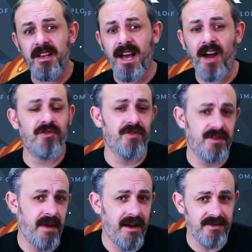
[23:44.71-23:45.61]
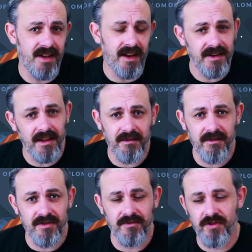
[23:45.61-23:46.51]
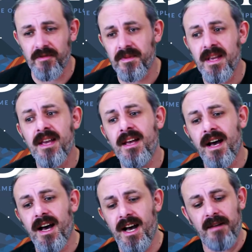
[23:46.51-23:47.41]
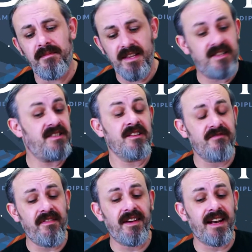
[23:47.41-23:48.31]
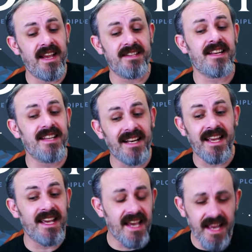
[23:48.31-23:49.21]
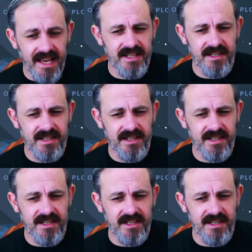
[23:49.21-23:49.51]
hundreds of pounds to hunt down the original Dune. Graphically, aesthetically, it